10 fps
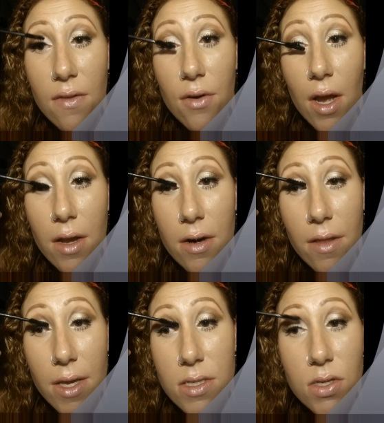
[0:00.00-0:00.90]
They're not going to
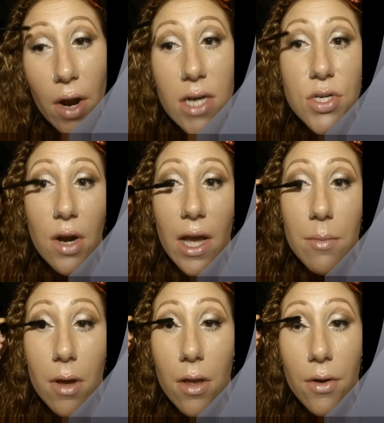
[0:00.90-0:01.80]
like scratch your
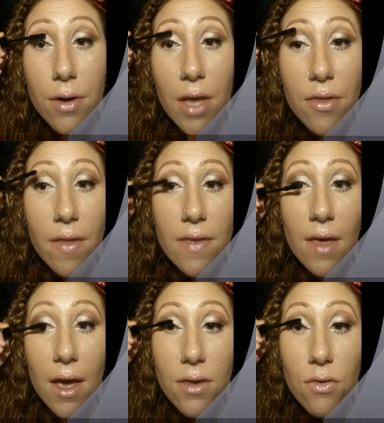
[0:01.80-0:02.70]
eyeball or nothing like that.